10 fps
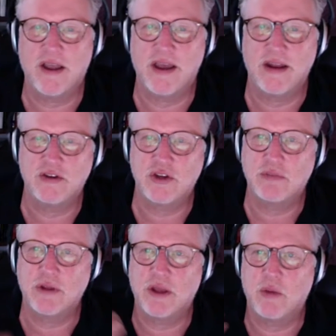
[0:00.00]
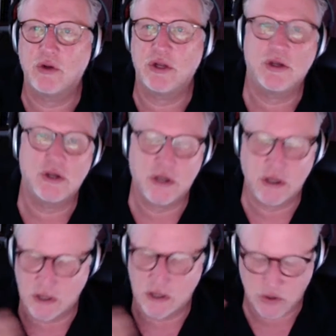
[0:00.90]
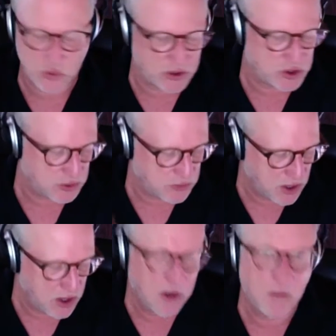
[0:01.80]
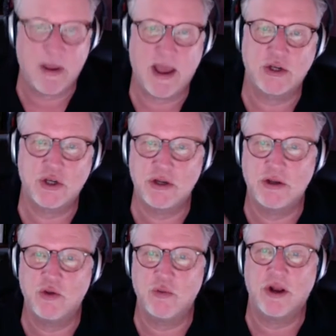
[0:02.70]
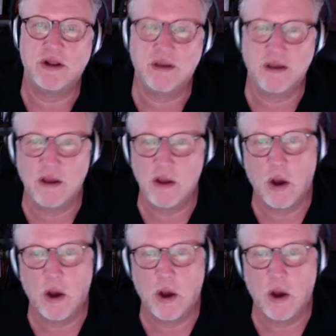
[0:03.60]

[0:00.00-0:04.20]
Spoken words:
and it's something that can teach us wisdom, compassion, humility.